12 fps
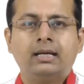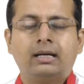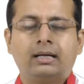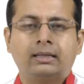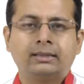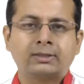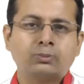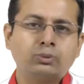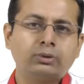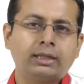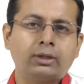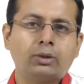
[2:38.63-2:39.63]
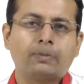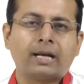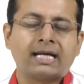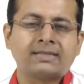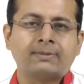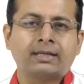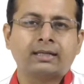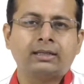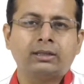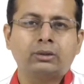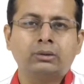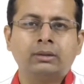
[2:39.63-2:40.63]
the smooth endoplasmic
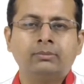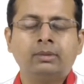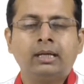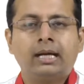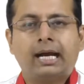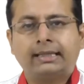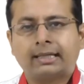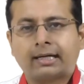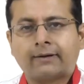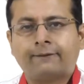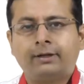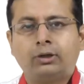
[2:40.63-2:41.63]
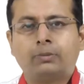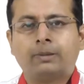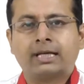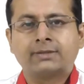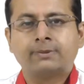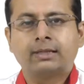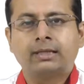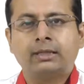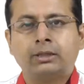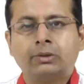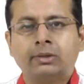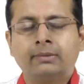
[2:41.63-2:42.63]
reticulum and the rough endoplasmic
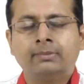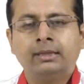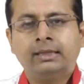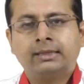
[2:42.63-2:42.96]
reticulum.